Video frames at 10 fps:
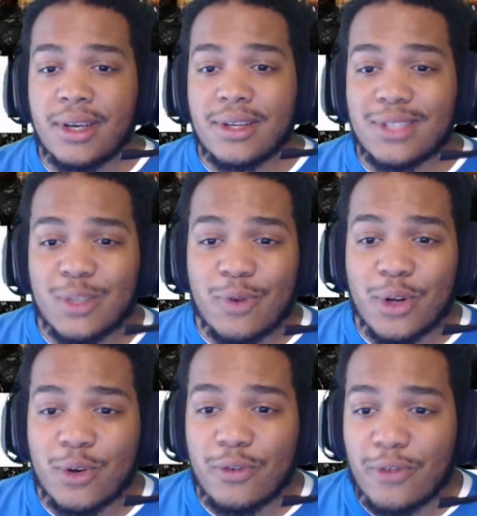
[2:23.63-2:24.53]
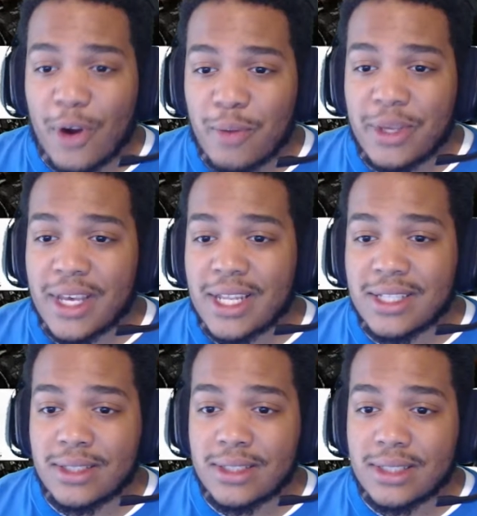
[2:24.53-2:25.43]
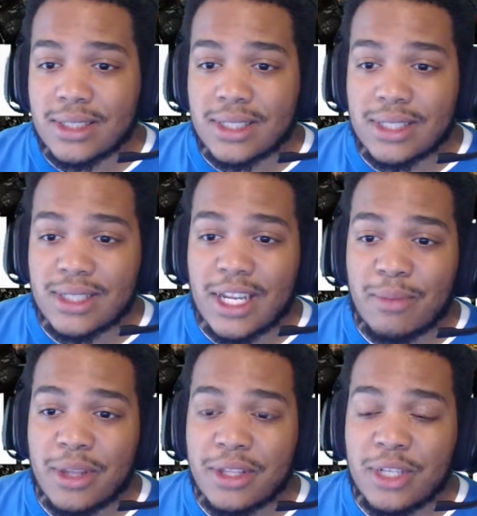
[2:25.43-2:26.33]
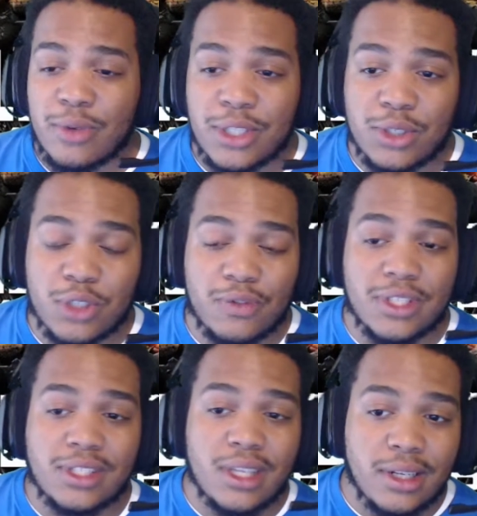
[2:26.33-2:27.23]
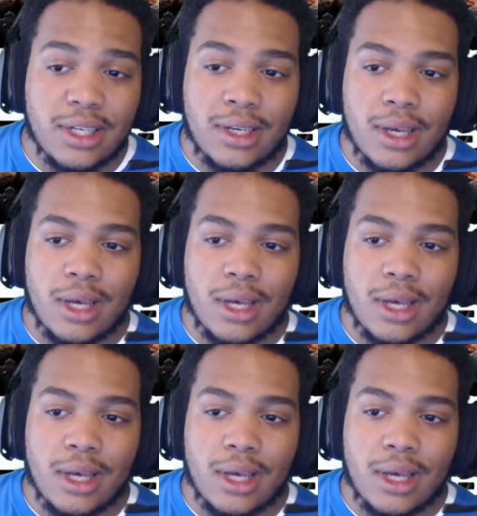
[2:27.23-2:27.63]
this vertical farming and sustainability research facility